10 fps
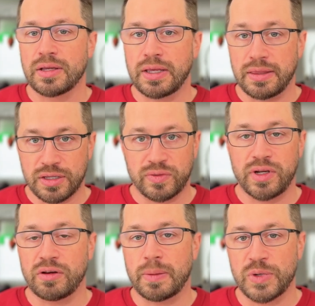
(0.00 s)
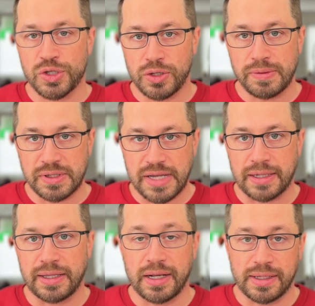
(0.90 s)
In this video, I'm going to show you
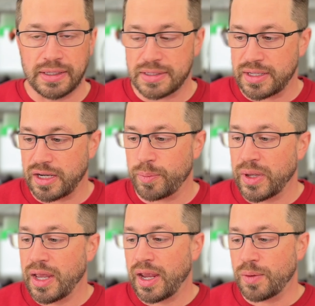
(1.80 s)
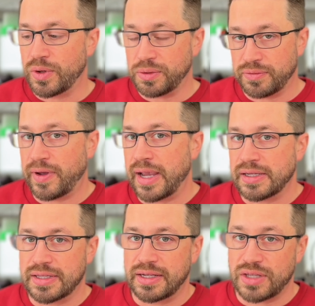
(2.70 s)
exactly how to get it set up. And what you'll find
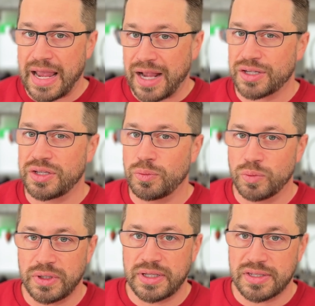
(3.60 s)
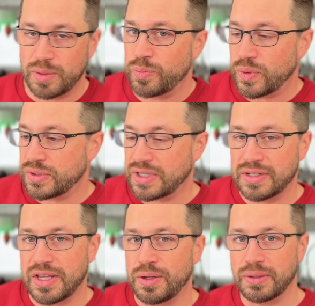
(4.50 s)
is that it's actually really simple. It's going to
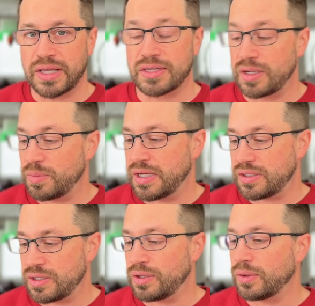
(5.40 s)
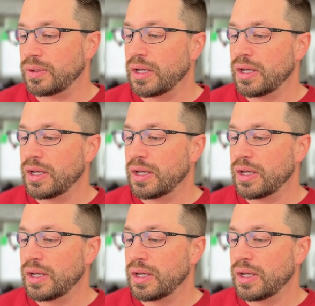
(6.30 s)
take you less than a minute to do.